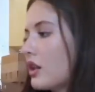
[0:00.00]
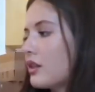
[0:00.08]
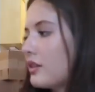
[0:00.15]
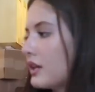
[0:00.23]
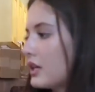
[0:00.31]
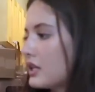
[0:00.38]

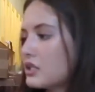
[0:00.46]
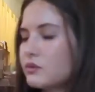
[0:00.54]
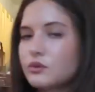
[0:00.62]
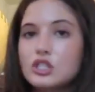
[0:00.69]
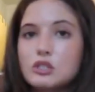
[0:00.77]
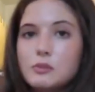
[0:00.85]
got
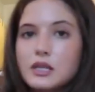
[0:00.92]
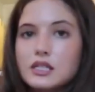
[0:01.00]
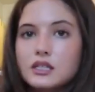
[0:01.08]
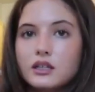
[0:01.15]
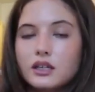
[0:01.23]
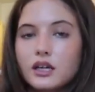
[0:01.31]
this, which is
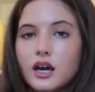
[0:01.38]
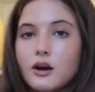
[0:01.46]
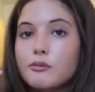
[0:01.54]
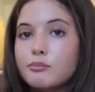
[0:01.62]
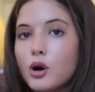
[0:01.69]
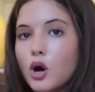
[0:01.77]
basically
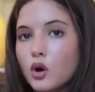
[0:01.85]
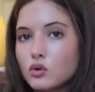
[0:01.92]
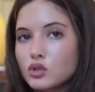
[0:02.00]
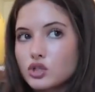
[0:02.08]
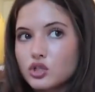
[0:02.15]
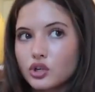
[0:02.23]
a
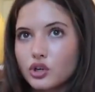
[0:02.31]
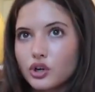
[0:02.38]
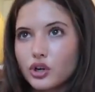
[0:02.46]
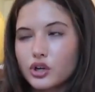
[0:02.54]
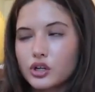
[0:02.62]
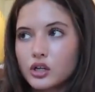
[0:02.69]

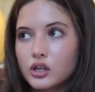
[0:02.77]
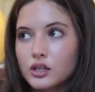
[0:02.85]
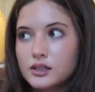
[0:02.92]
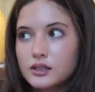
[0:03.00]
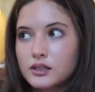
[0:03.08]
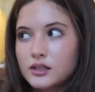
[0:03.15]
poster
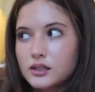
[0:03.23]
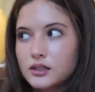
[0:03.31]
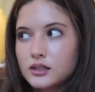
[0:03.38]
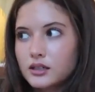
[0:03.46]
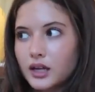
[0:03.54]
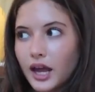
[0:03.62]

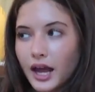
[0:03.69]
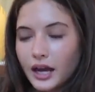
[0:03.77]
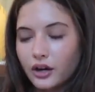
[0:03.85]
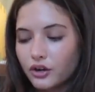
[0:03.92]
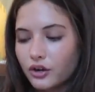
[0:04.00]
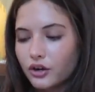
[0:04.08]

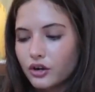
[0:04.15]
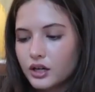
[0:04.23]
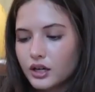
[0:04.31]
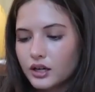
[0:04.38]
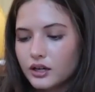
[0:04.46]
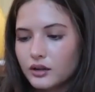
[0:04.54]
hanger,
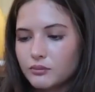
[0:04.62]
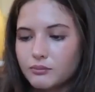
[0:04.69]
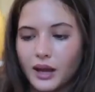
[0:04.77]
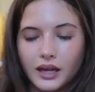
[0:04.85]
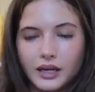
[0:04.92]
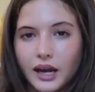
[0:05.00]

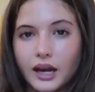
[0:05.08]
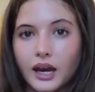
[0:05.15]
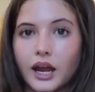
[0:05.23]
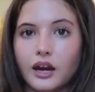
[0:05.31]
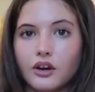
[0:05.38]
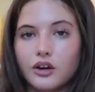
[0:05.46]

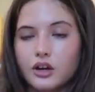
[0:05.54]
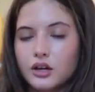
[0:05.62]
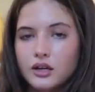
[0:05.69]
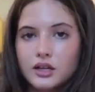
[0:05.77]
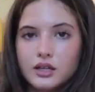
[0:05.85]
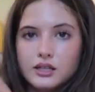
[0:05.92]
magnetic
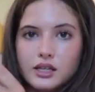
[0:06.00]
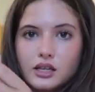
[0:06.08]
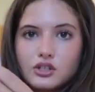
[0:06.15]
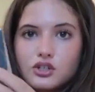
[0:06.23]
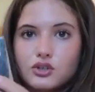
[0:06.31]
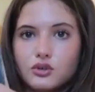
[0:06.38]
hanger. It's
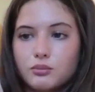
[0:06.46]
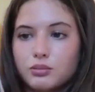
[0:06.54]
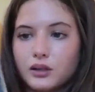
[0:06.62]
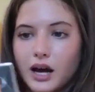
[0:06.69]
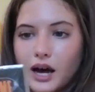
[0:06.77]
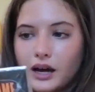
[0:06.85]
like two
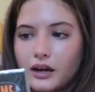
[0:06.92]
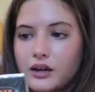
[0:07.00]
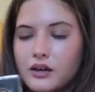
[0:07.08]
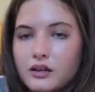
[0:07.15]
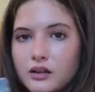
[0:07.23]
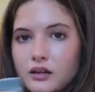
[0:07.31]
black